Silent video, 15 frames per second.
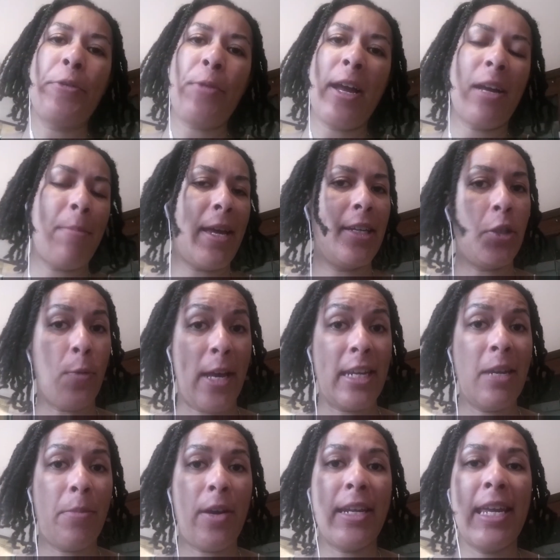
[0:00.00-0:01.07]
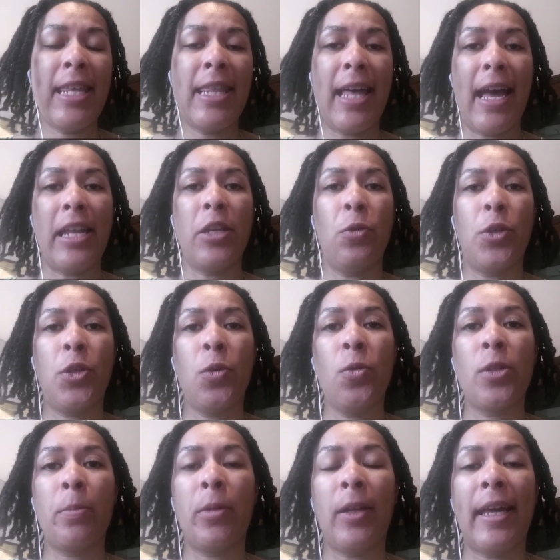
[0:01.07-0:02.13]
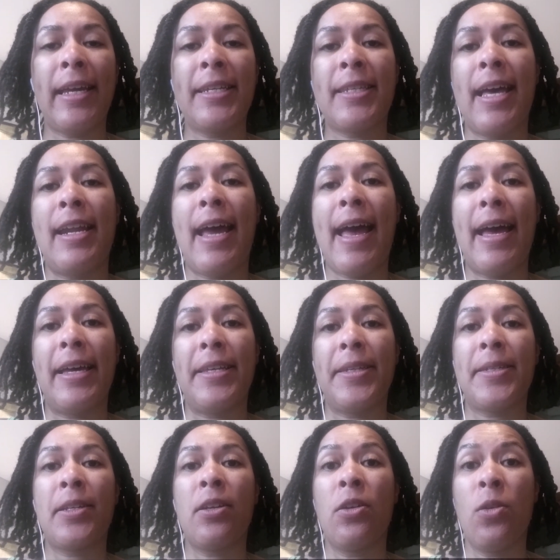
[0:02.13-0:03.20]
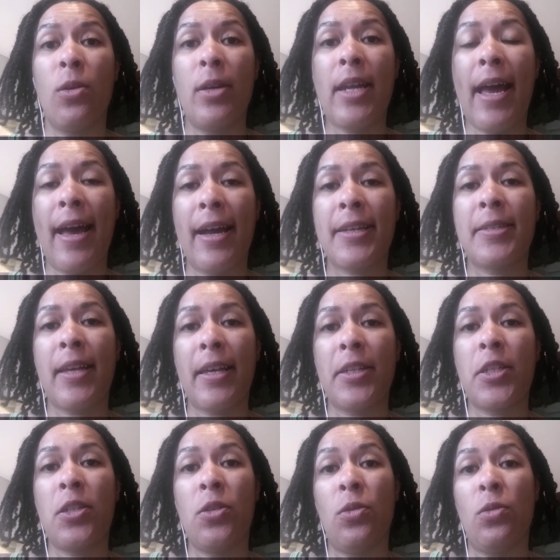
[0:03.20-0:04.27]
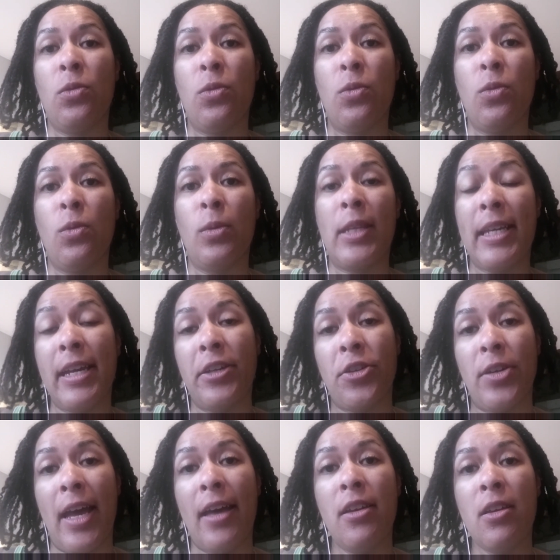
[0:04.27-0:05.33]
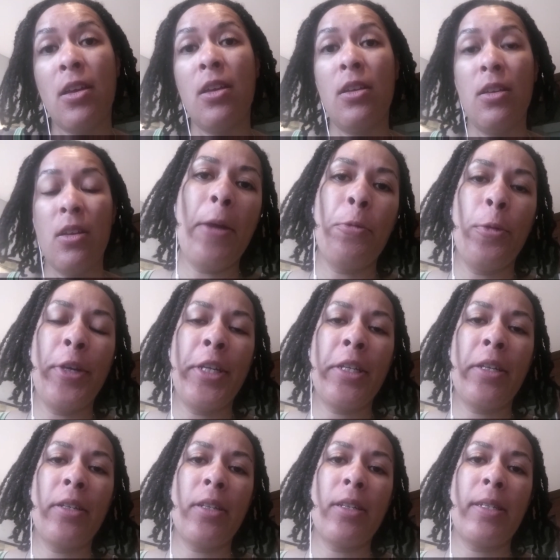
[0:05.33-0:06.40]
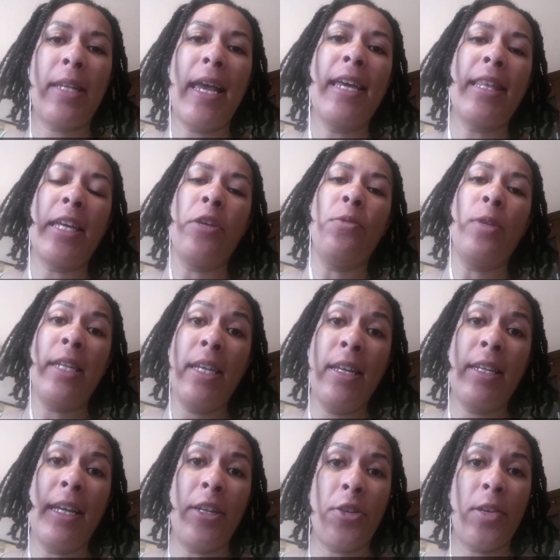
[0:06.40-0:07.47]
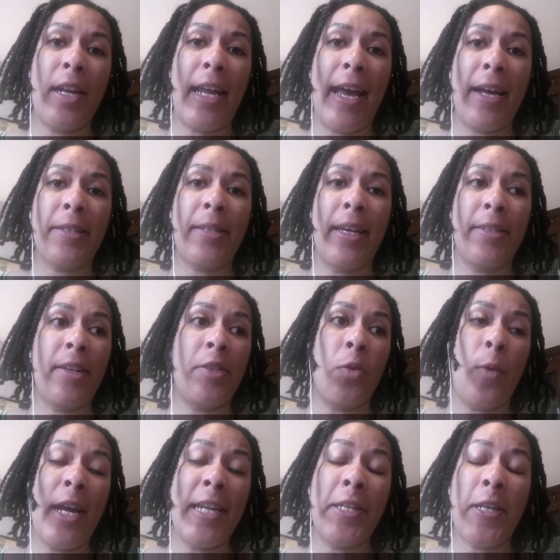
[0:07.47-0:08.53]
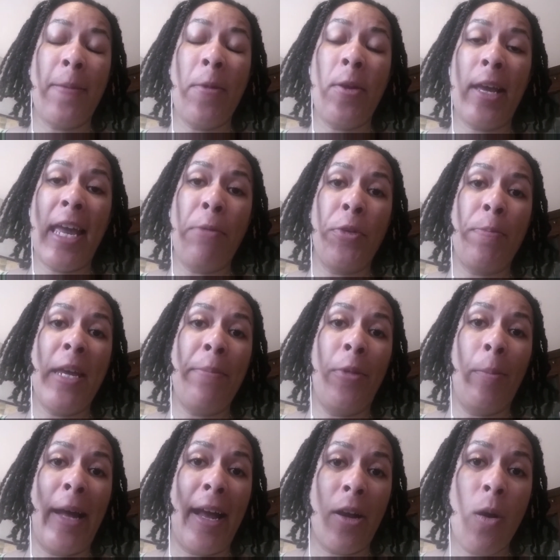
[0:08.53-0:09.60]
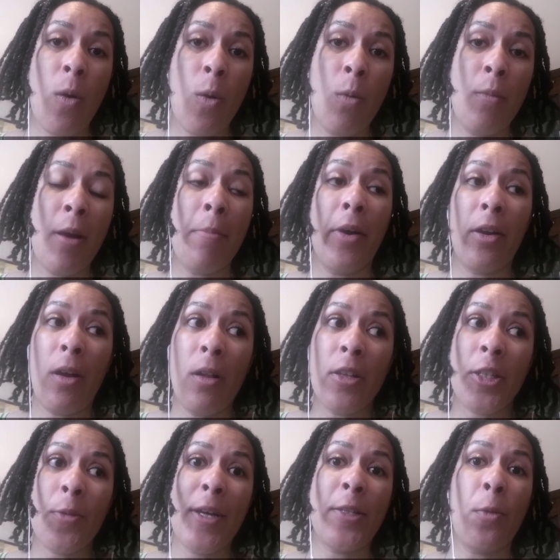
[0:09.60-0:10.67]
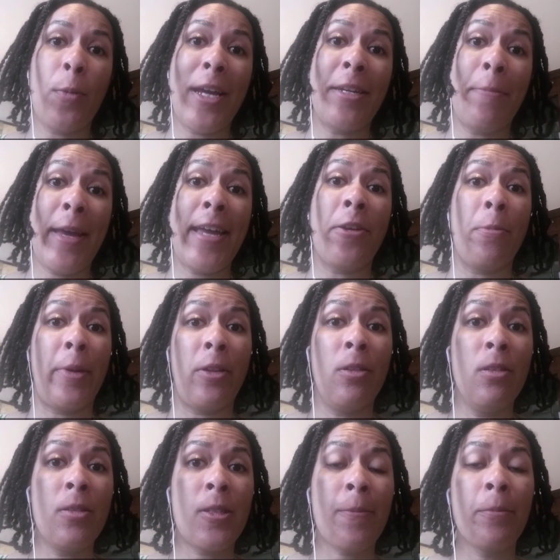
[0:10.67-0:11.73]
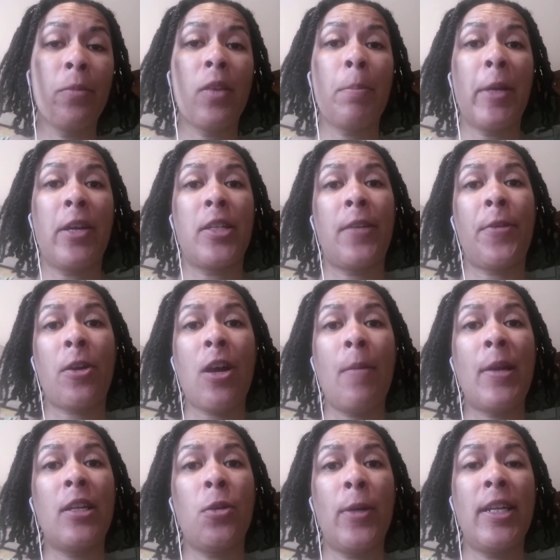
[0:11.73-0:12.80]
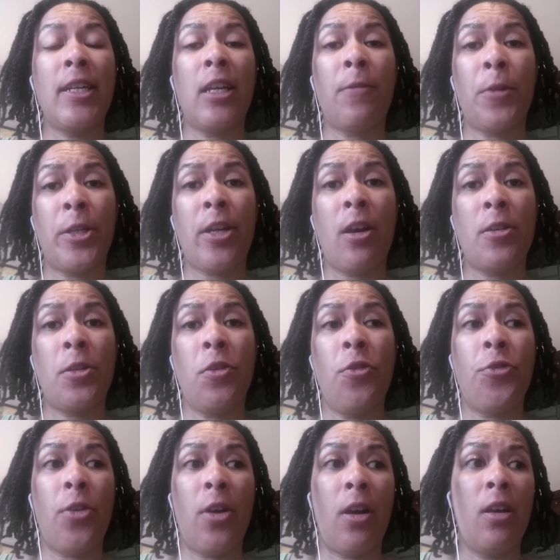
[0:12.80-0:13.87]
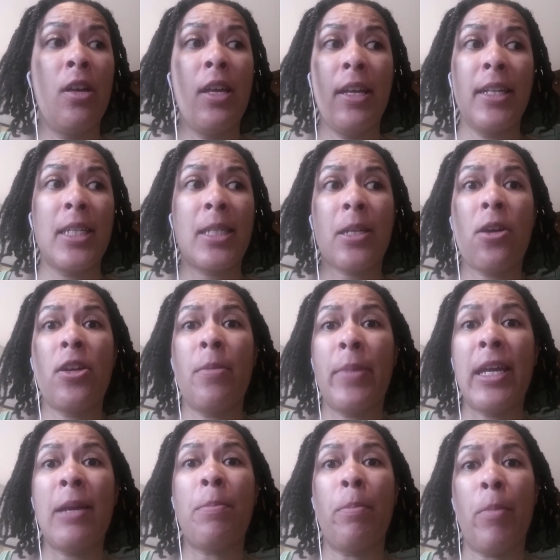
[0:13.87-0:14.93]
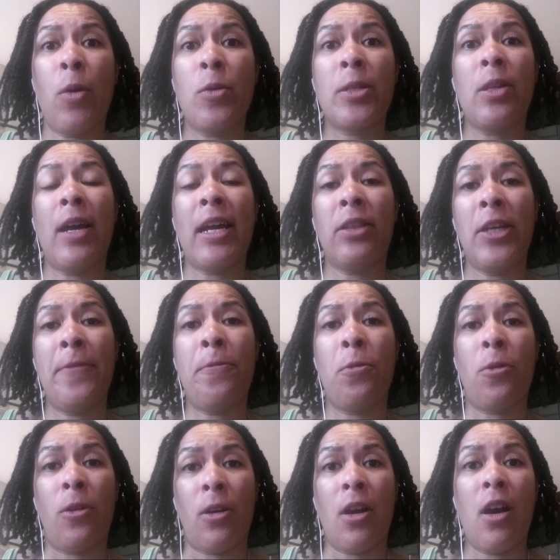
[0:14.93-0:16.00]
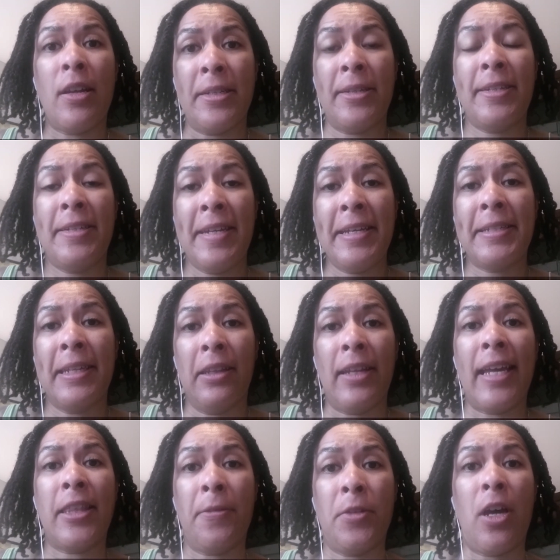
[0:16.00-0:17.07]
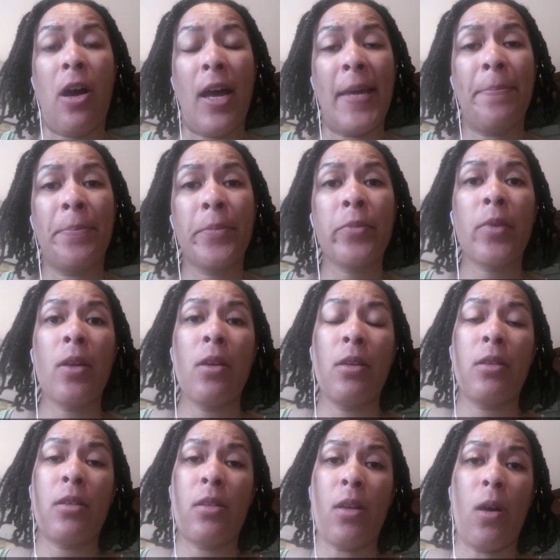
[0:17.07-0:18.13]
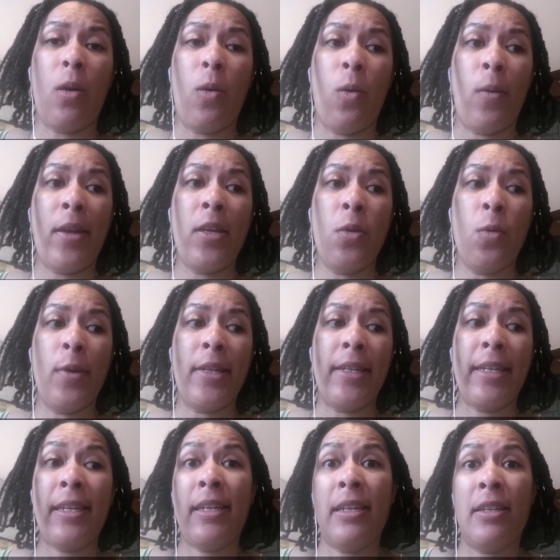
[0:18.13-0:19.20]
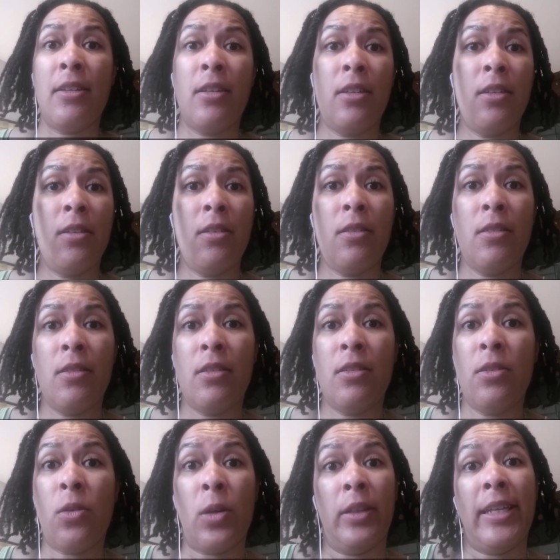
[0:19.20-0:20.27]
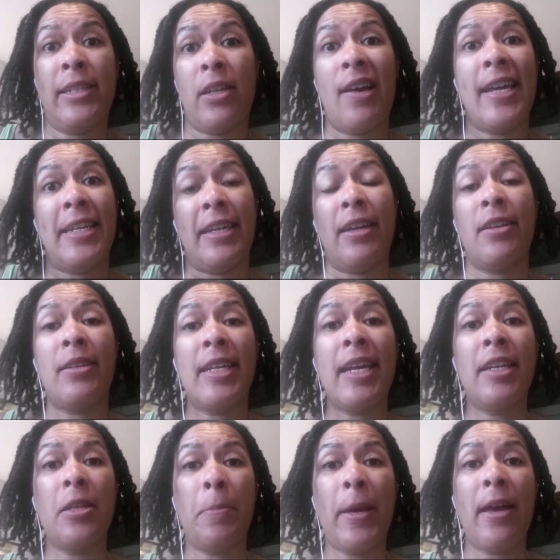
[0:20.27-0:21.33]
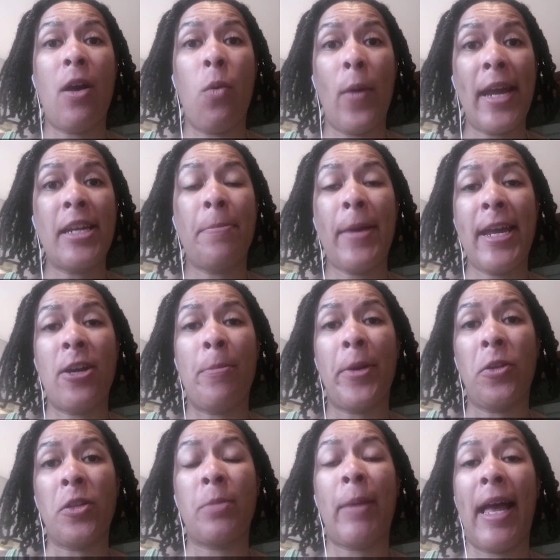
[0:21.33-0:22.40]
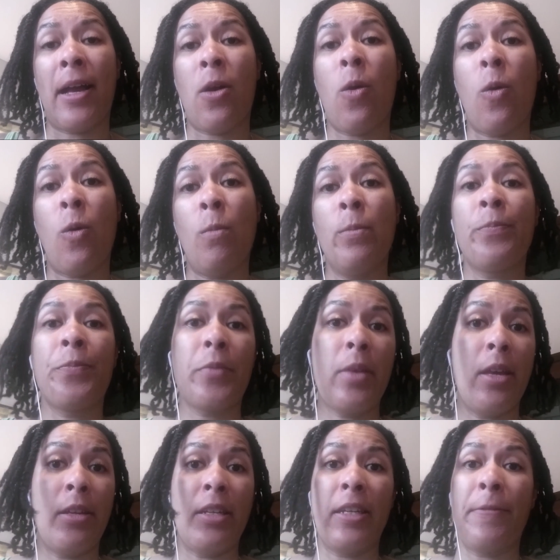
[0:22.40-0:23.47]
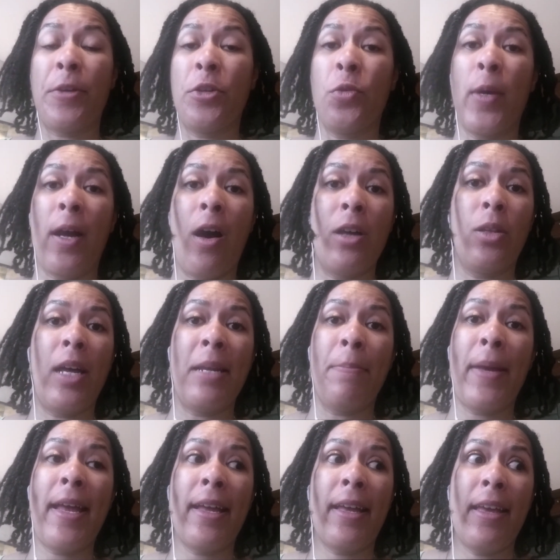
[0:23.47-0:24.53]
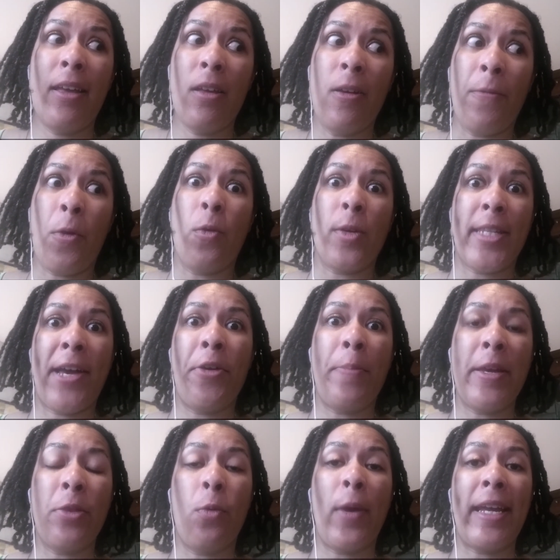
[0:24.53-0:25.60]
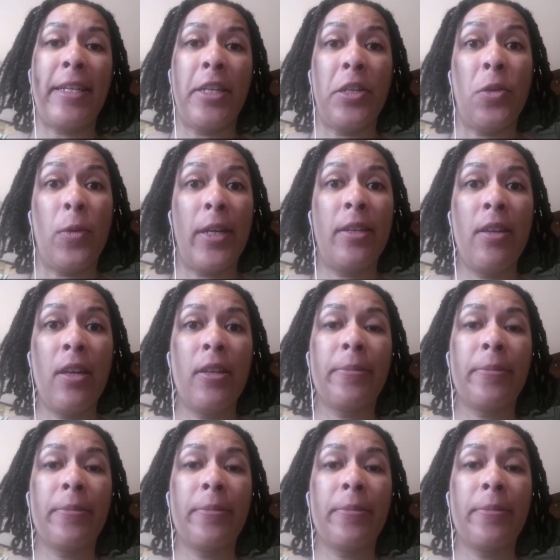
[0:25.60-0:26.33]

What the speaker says: I recommend to anybody that you choose a place that has good access to the internet. I would say that you need internet access as a way to communicate with people back home, but also as a way to pay your bills. Because if you're coming to India for Kshar Sutra, it's going to be most likely for a decent length of time. So you would need, or at least I did, need to pay a way to pay your bills back home. And if you're doing online banking, of course, that would be the way to do it.